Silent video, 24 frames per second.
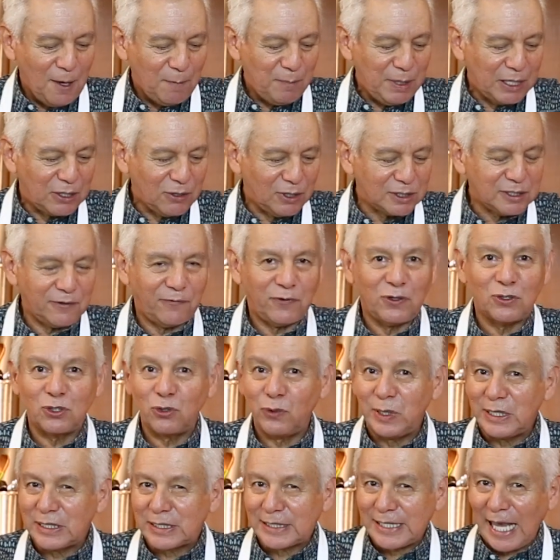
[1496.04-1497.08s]
because if you're
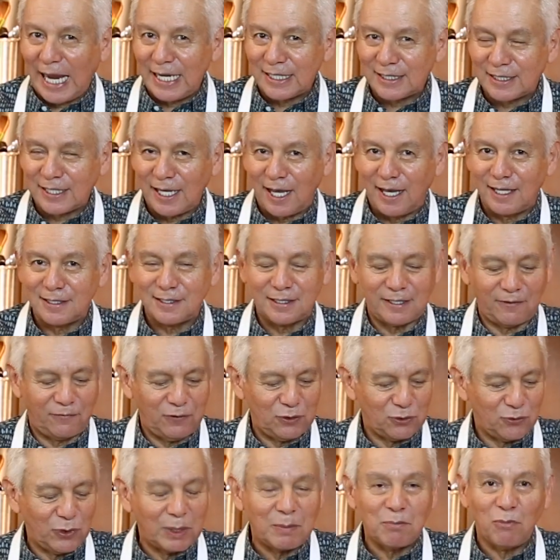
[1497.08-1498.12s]
doing salsas, if you're
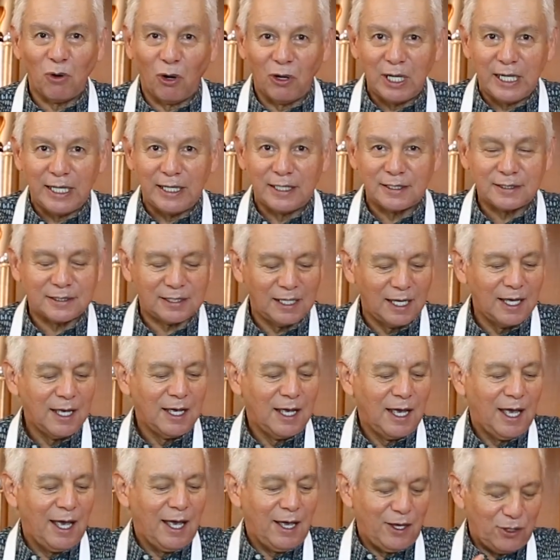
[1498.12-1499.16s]
doing moles,
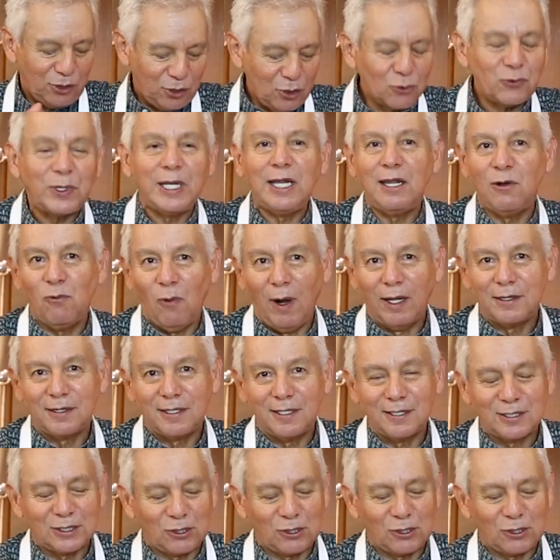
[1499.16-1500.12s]
you really want this.